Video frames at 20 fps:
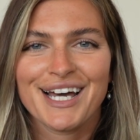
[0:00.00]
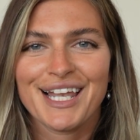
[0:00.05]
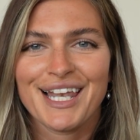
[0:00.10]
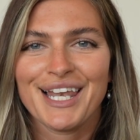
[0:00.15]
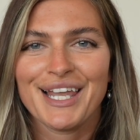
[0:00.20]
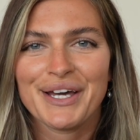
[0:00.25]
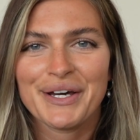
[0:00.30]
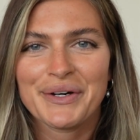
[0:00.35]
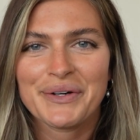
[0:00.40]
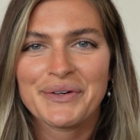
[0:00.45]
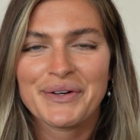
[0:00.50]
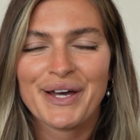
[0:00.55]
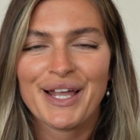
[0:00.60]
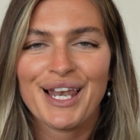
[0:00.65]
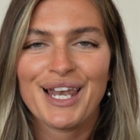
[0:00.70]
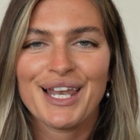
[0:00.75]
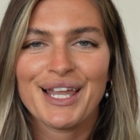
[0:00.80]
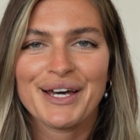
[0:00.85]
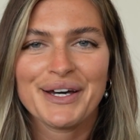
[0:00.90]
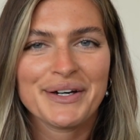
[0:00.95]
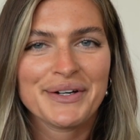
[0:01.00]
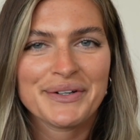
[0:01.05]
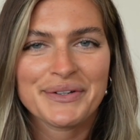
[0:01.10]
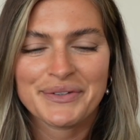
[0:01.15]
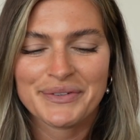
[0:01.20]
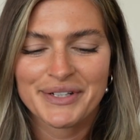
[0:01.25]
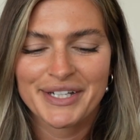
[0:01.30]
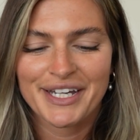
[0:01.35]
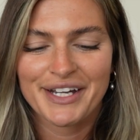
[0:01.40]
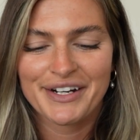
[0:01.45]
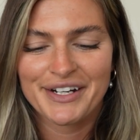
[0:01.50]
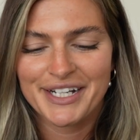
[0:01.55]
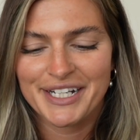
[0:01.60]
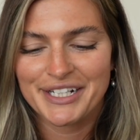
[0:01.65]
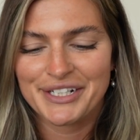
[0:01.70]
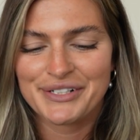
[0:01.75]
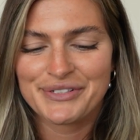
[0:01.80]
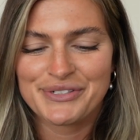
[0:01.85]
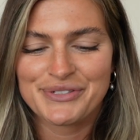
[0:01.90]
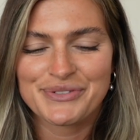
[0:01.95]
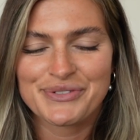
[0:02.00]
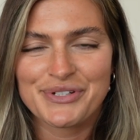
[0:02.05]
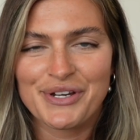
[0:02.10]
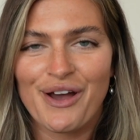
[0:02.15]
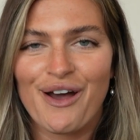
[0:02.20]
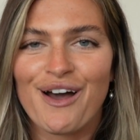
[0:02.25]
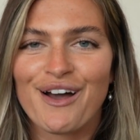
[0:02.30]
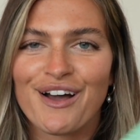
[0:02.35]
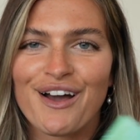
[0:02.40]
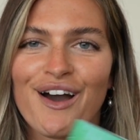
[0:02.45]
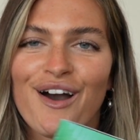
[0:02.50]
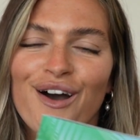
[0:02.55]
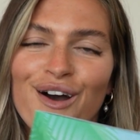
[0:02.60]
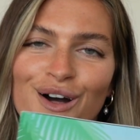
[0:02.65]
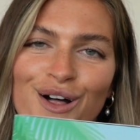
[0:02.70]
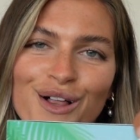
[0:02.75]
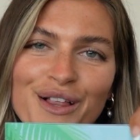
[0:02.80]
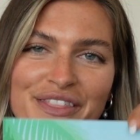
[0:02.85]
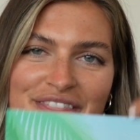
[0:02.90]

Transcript: Hello, we are here to talk all